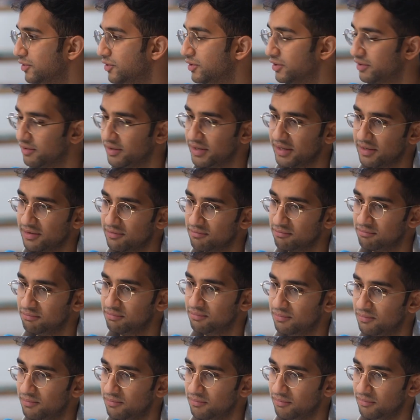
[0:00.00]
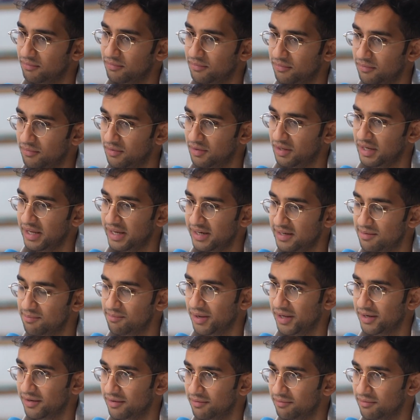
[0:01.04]
could have like laid in
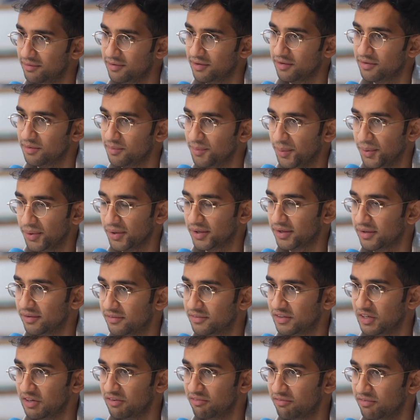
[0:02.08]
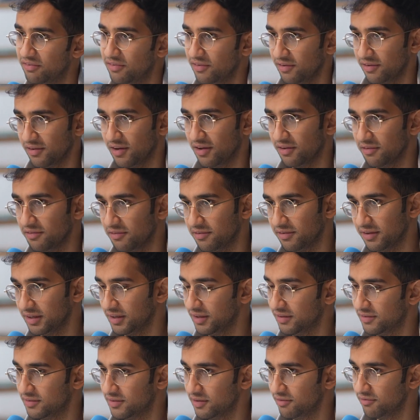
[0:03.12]
bed and done the book instead of the other thing,
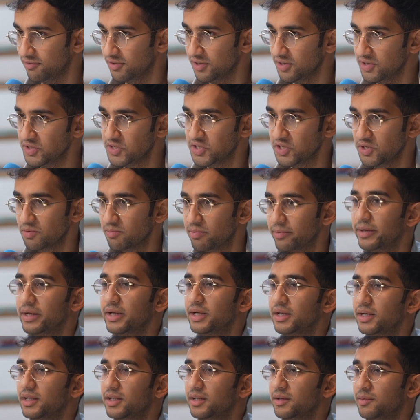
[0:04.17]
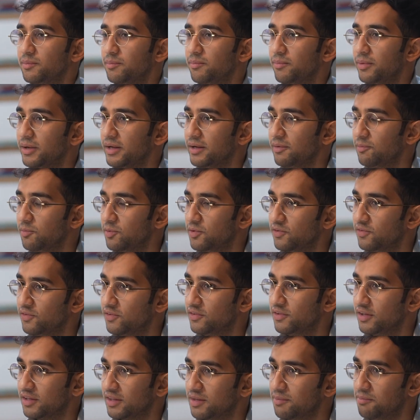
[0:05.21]
instead of the YouTube. Mm. But it was
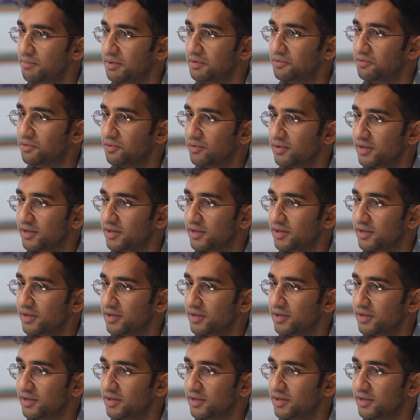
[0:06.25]
just like the mental